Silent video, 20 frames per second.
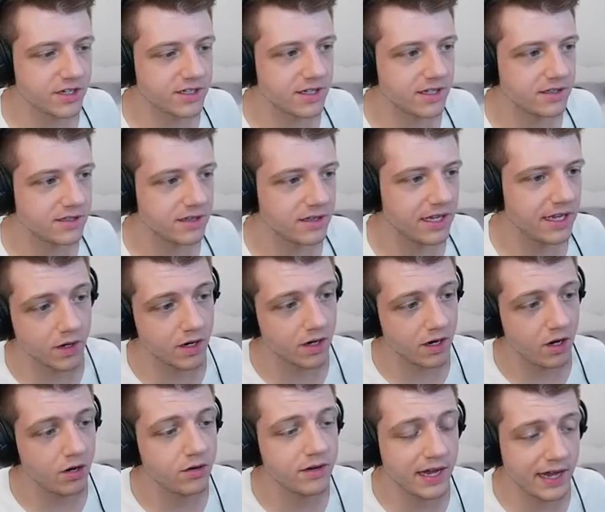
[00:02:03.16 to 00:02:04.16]
That's lit.
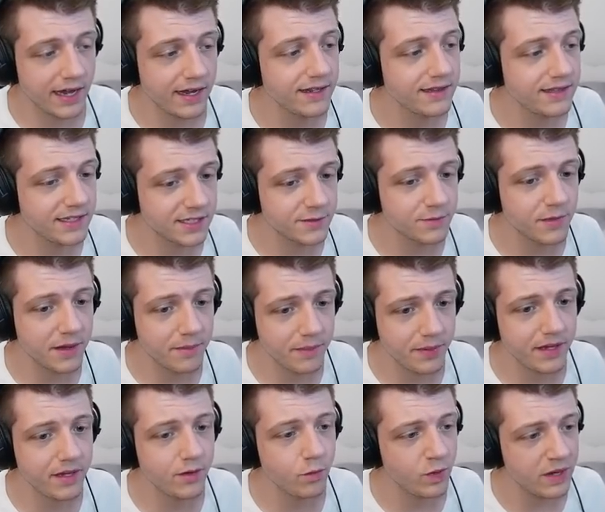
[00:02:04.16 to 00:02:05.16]
Okay. This might
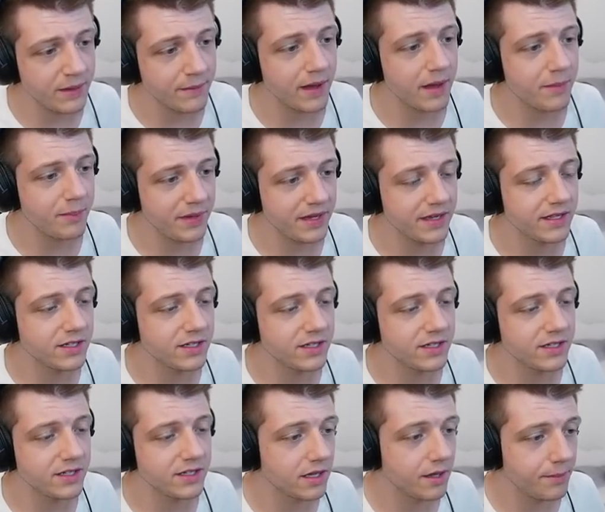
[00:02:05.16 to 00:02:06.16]
be, we might be into
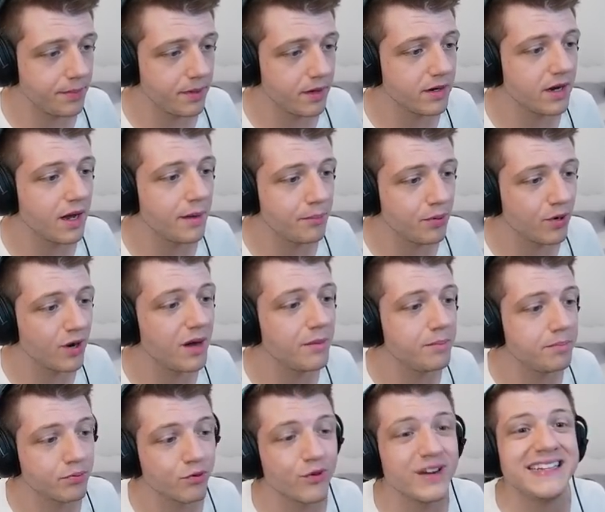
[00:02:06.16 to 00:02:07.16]
a, a, a, a
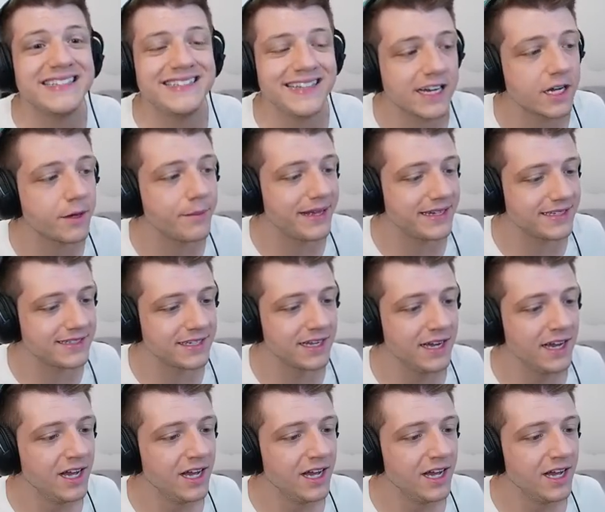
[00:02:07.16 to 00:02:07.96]
predicament.